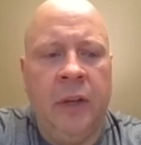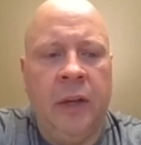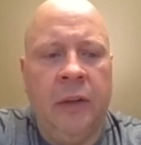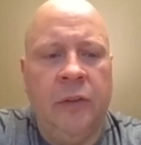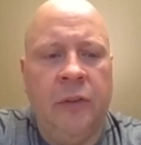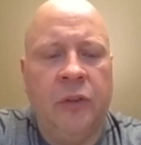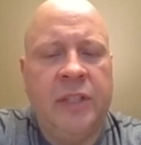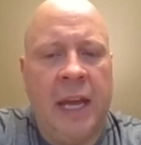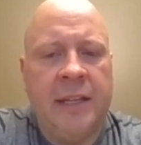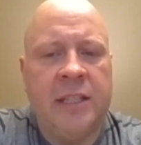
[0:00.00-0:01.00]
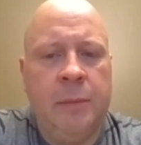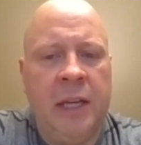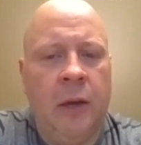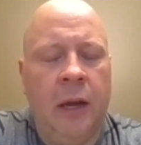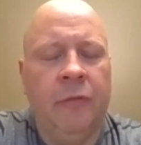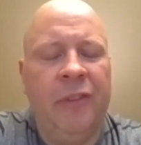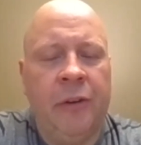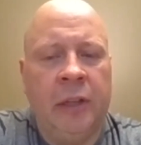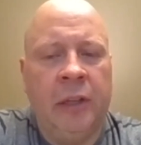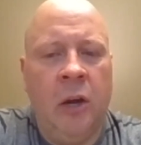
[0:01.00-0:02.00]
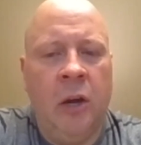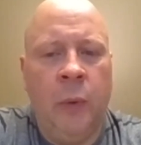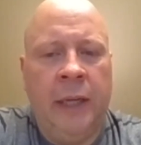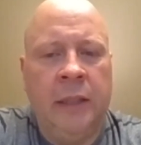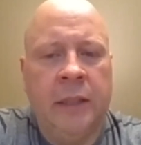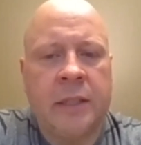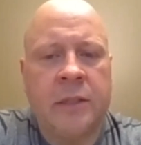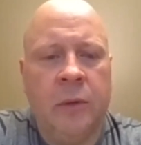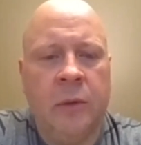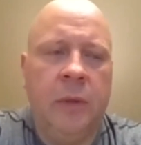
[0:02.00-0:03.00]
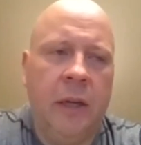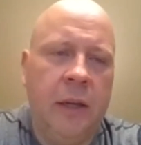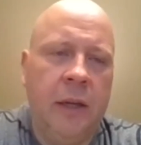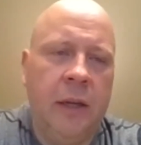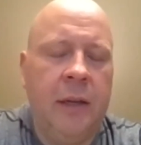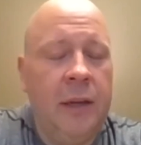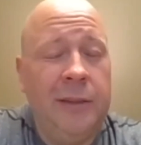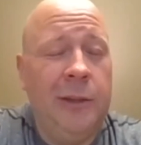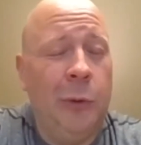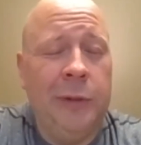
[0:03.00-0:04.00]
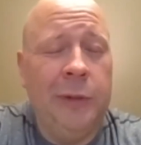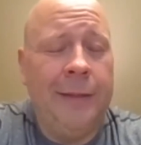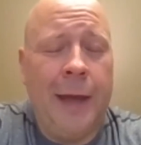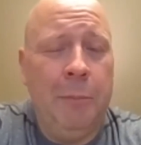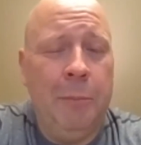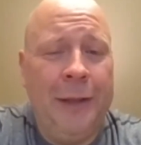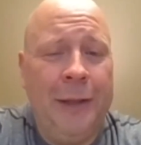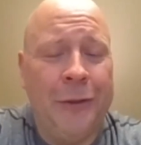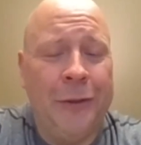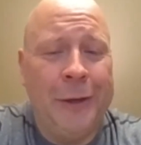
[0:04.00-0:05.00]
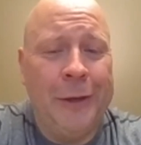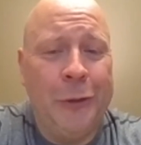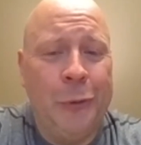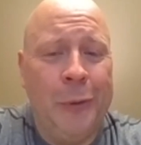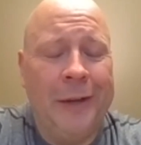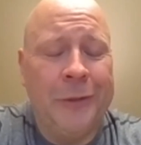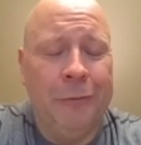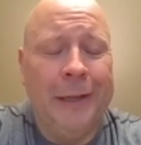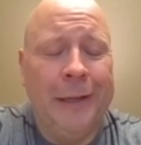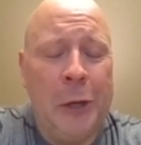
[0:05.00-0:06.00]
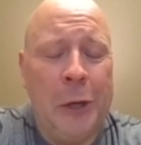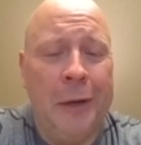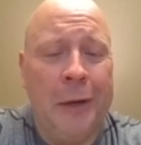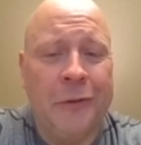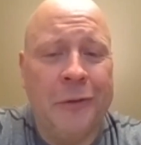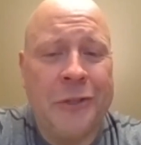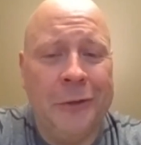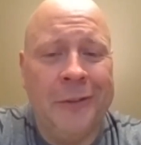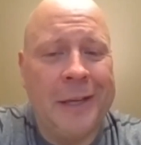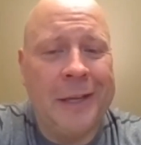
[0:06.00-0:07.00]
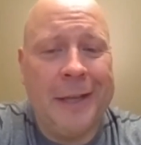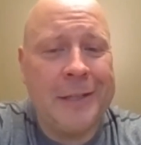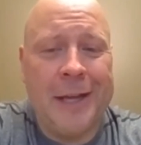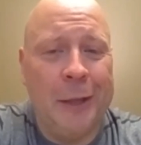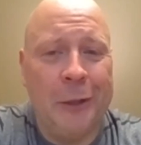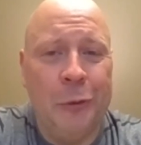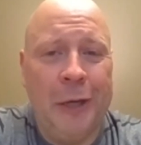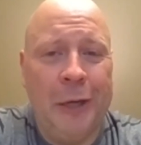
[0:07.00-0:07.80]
uh, there tends to be a, a, very long wait list. So uh, don't let that be the thing that you want to rely upon for sure. That's that's not a good